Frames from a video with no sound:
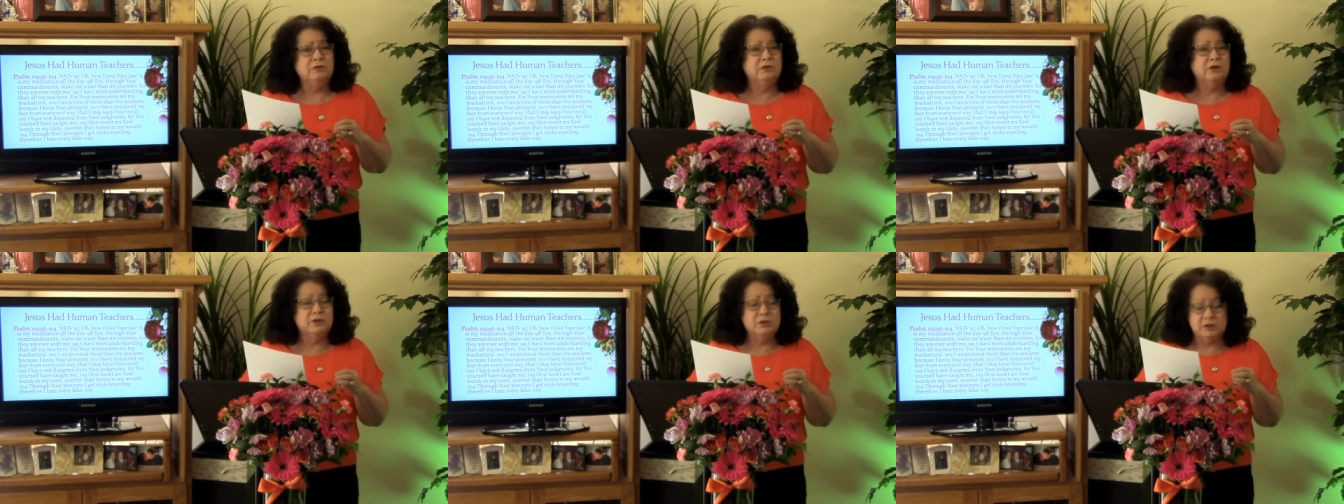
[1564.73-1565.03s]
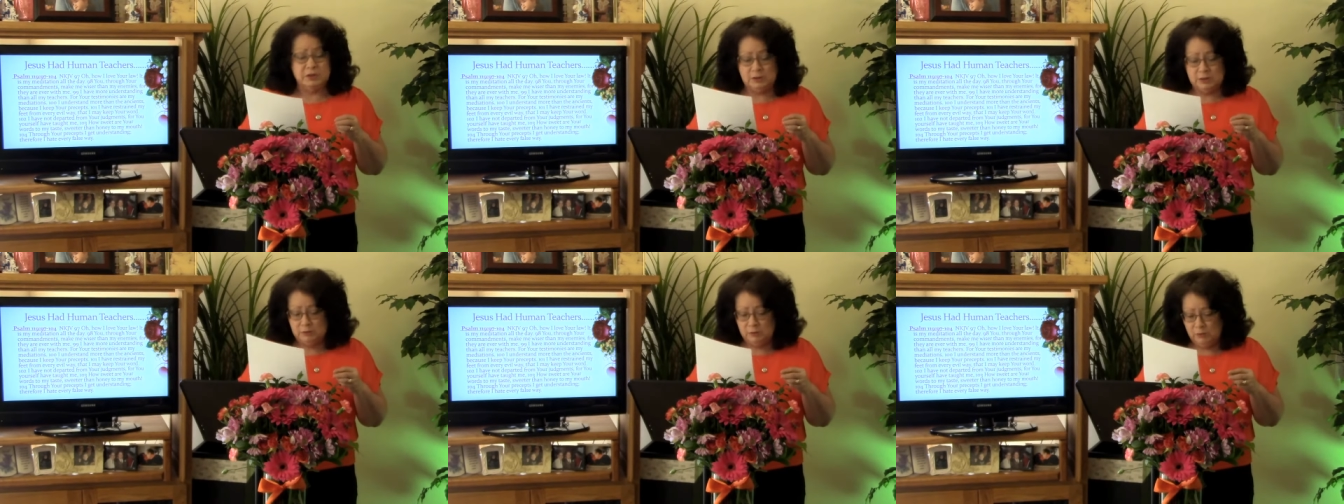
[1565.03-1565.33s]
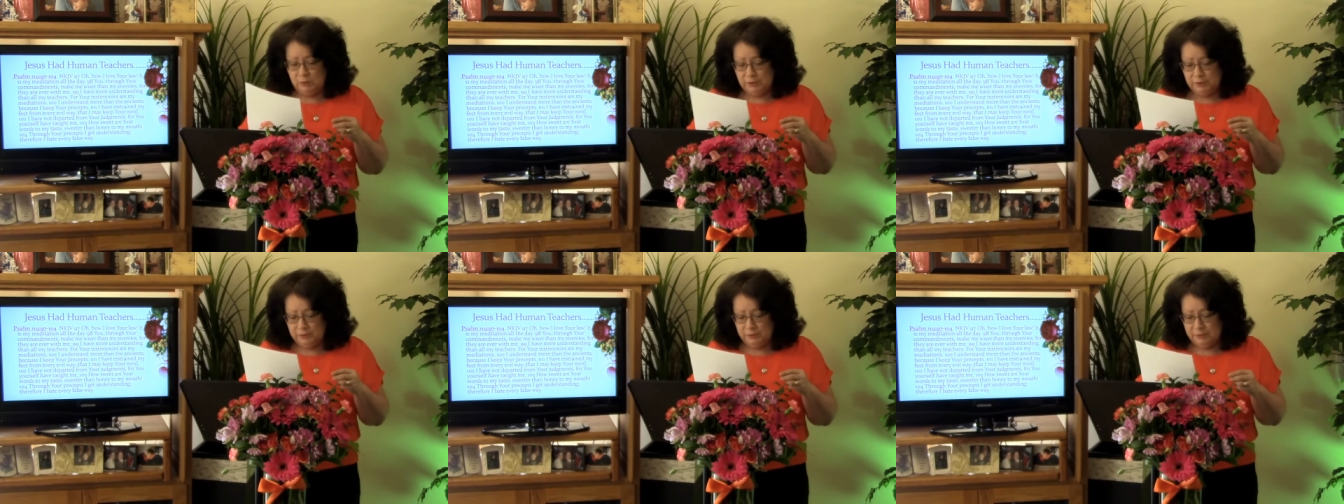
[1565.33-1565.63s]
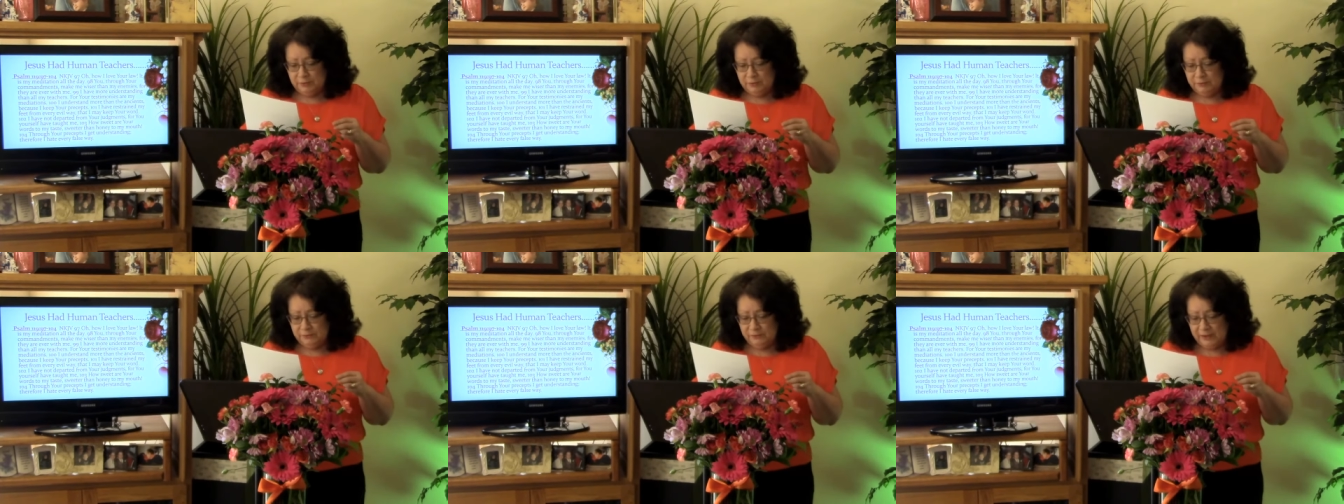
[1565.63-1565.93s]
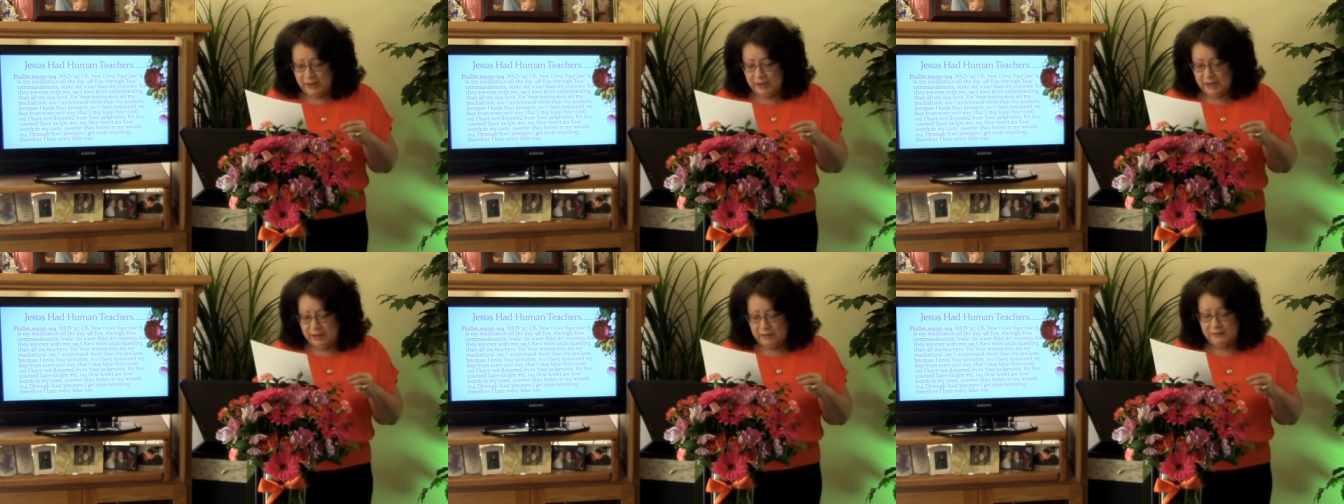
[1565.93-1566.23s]
verses 1 through
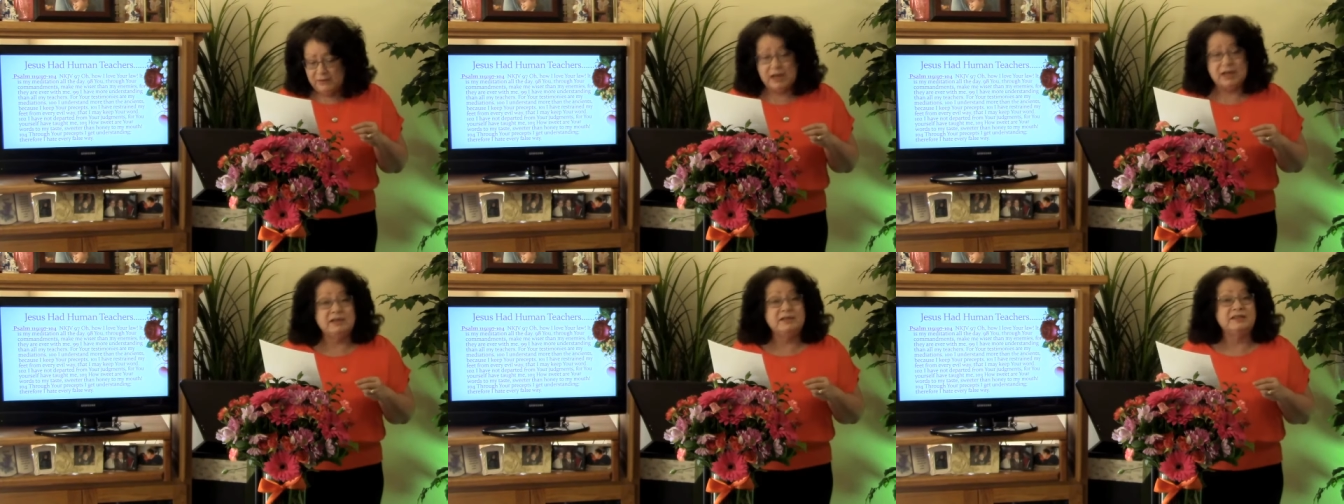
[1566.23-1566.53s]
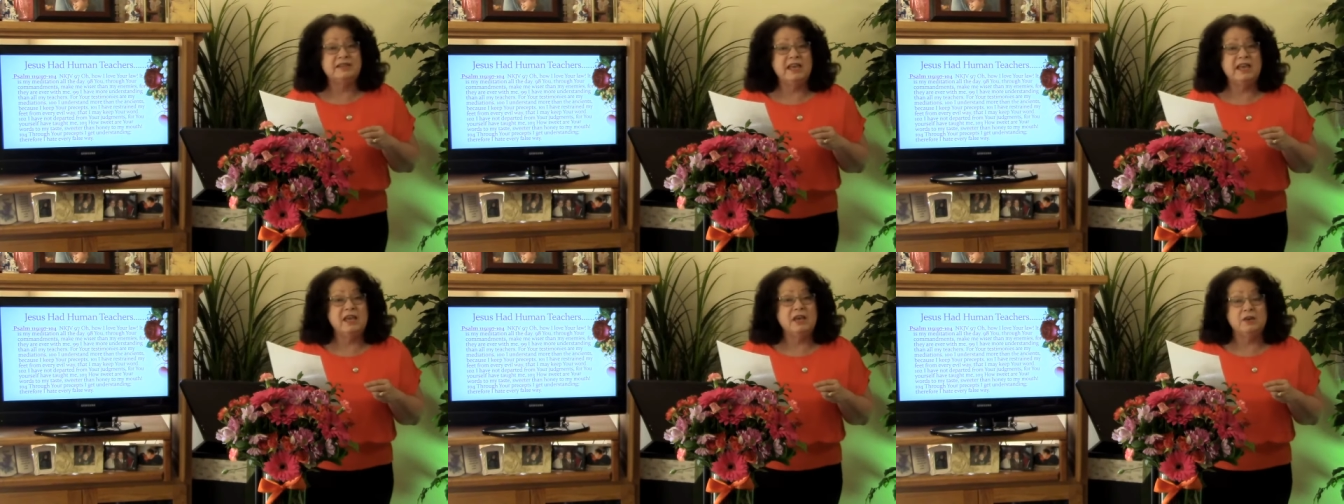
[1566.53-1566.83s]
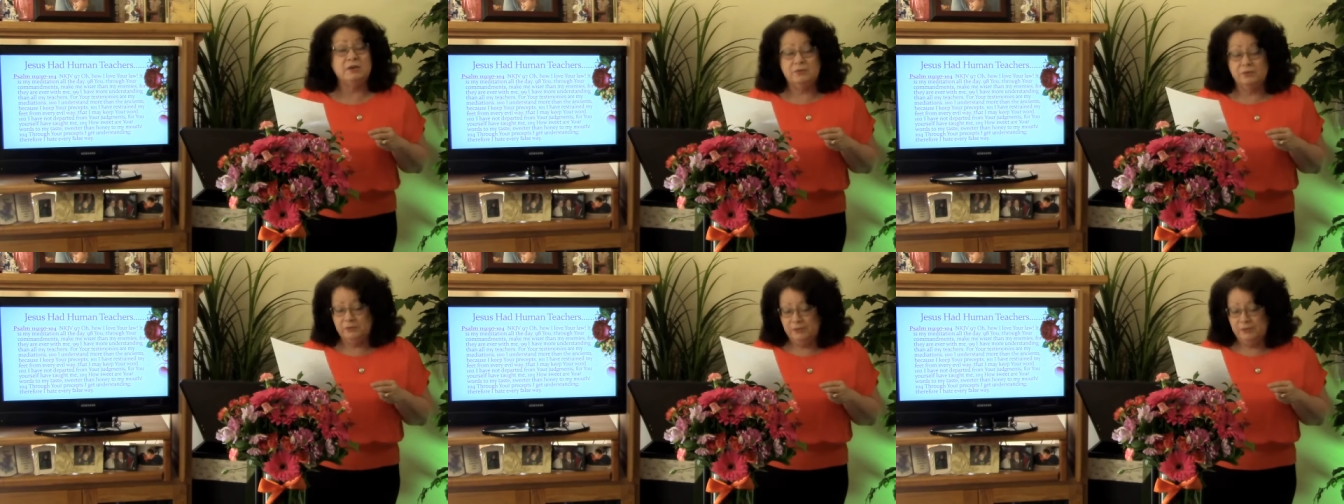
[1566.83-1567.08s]
5. Isaiah